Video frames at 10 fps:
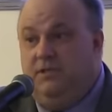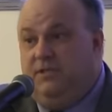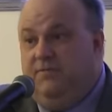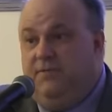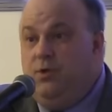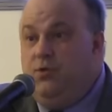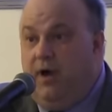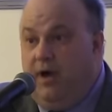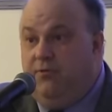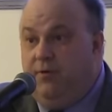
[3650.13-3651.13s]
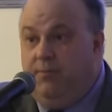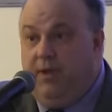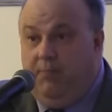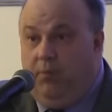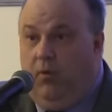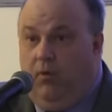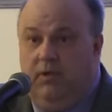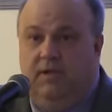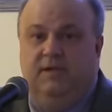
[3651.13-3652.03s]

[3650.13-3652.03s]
just a few hundred people.